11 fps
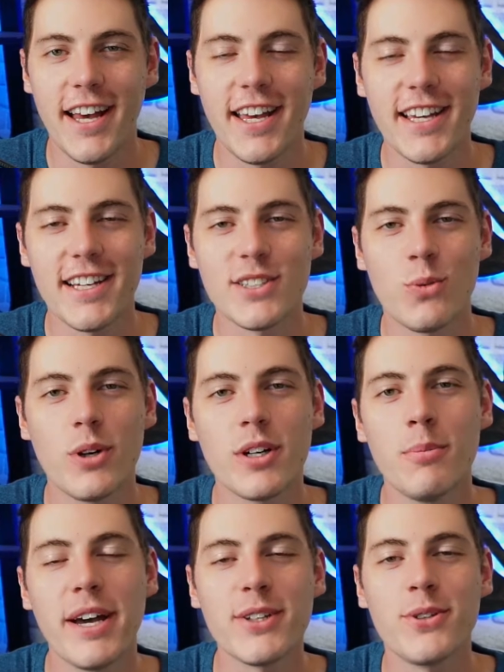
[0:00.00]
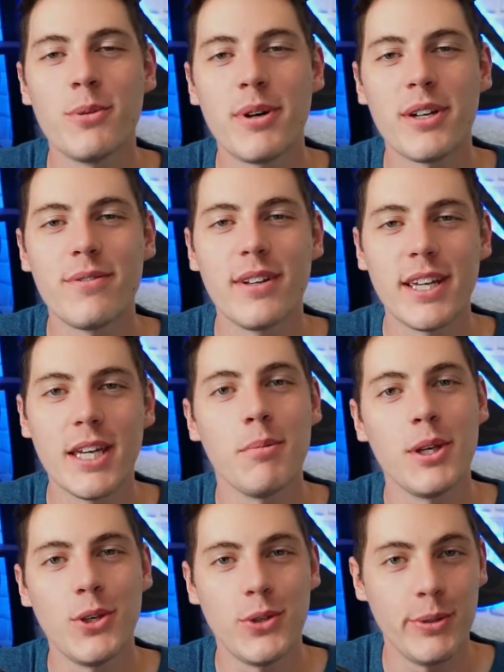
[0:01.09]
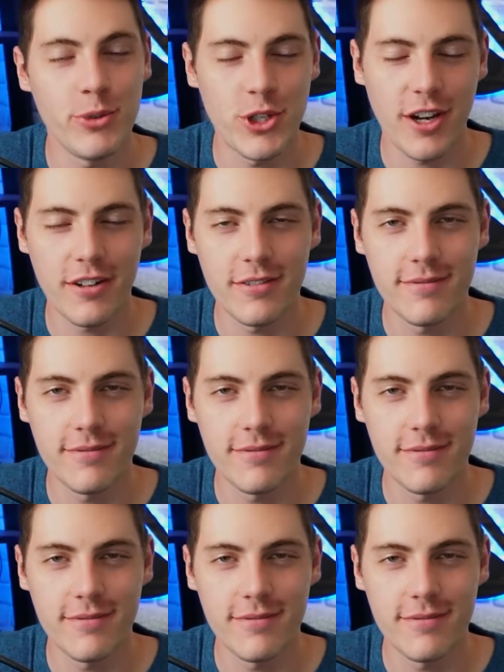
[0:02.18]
Hi guys, and welcome back to the Butterflie Gaming YouTube channel.